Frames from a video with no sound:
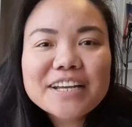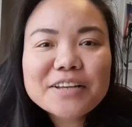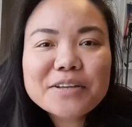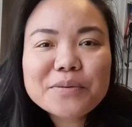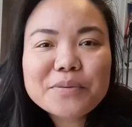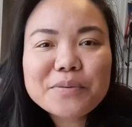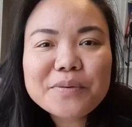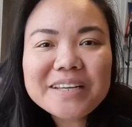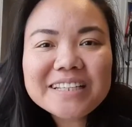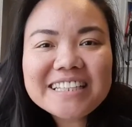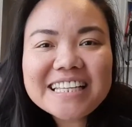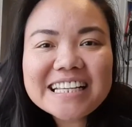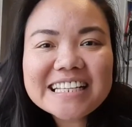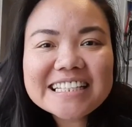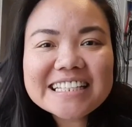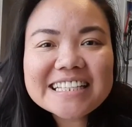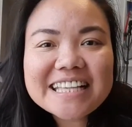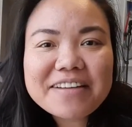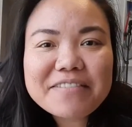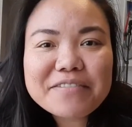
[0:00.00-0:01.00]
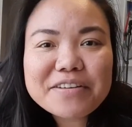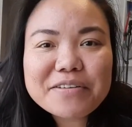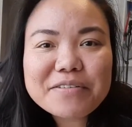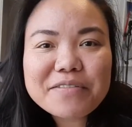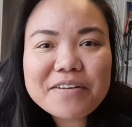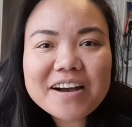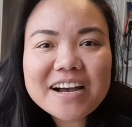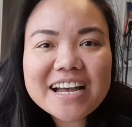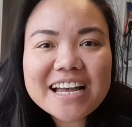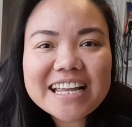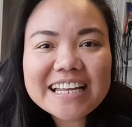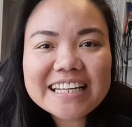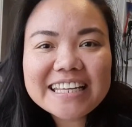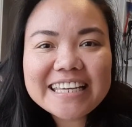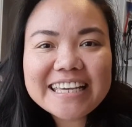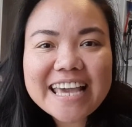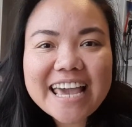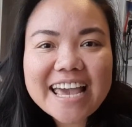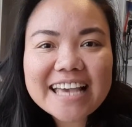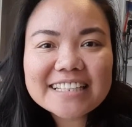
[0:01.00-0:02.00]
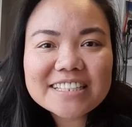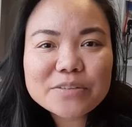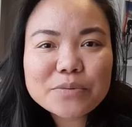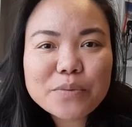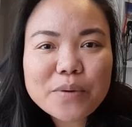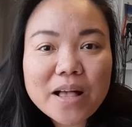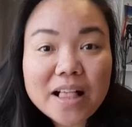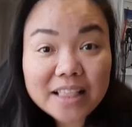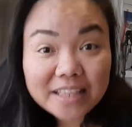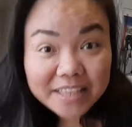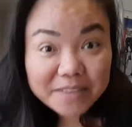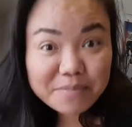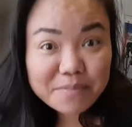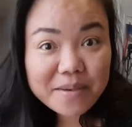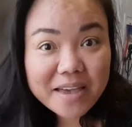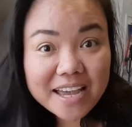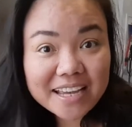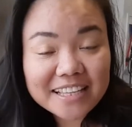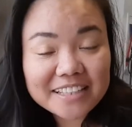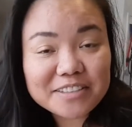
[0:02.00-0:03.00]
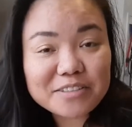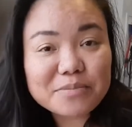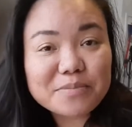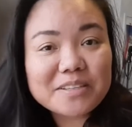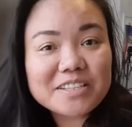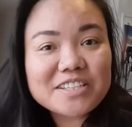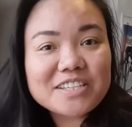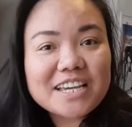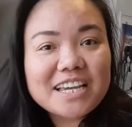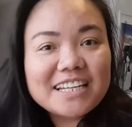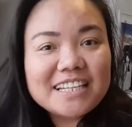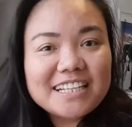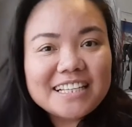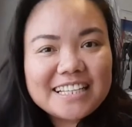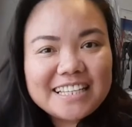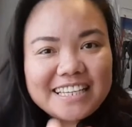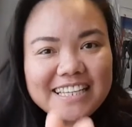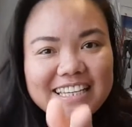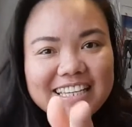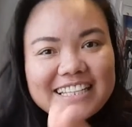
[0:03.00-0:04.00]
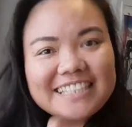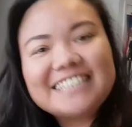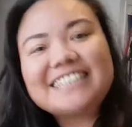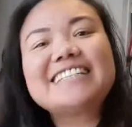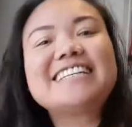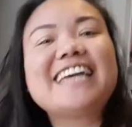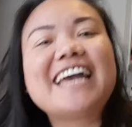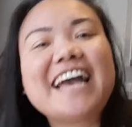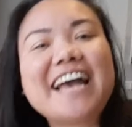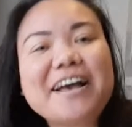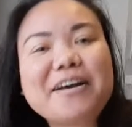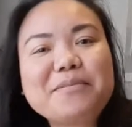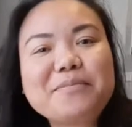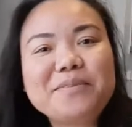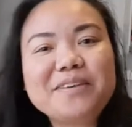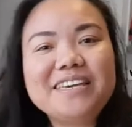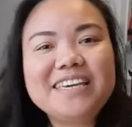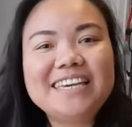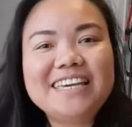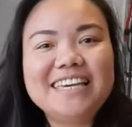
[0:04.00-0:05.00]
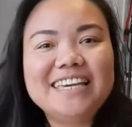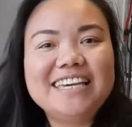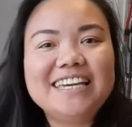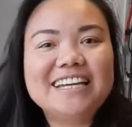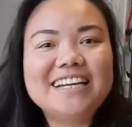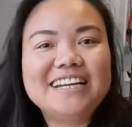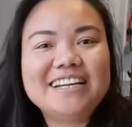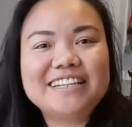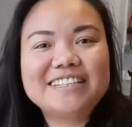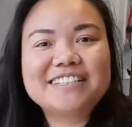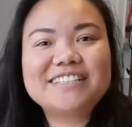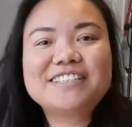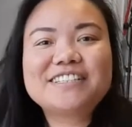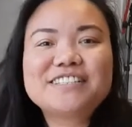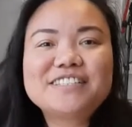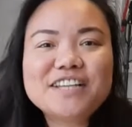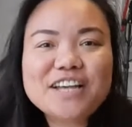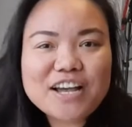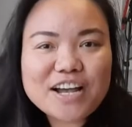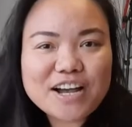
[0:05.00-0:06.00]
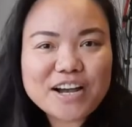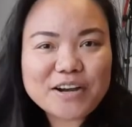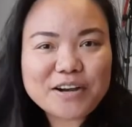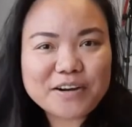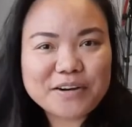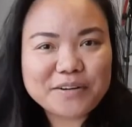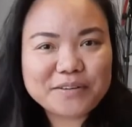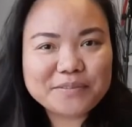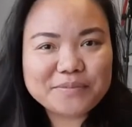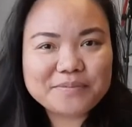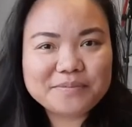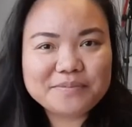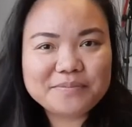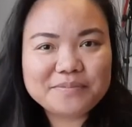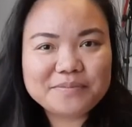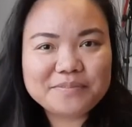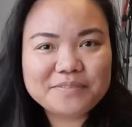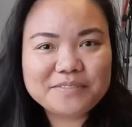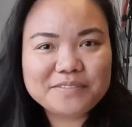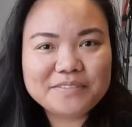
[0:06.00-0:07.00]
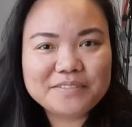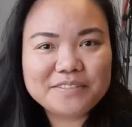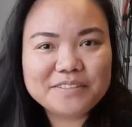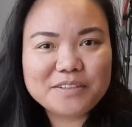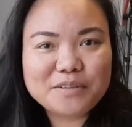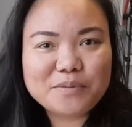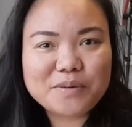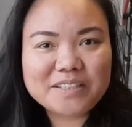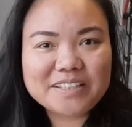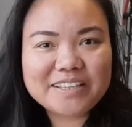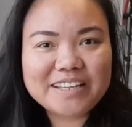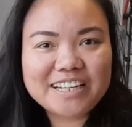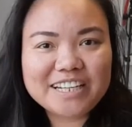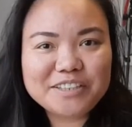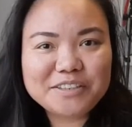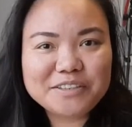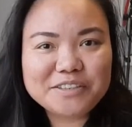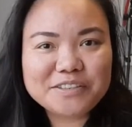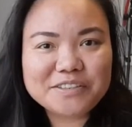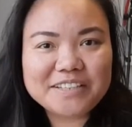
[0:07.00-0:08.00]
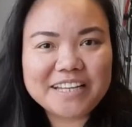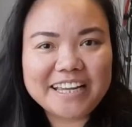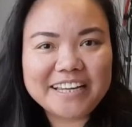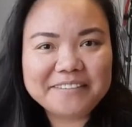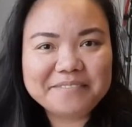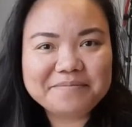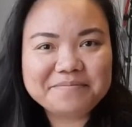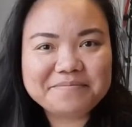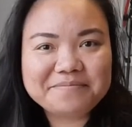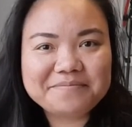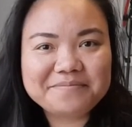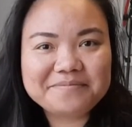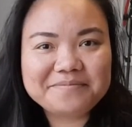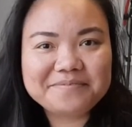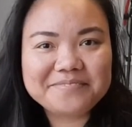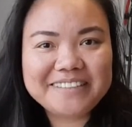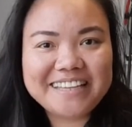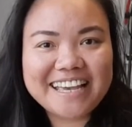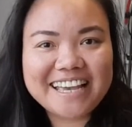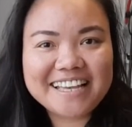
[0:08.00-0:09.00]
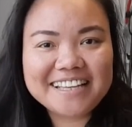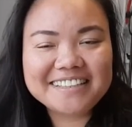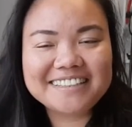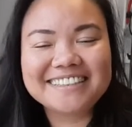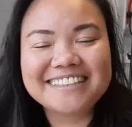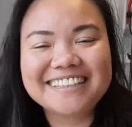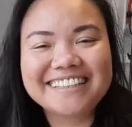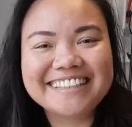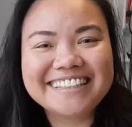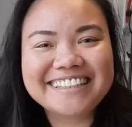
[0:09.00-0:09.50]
Greetings everyone! Yes, welcome back into my channel. It's Gabby here. So, what are you gonna do today? Yeah?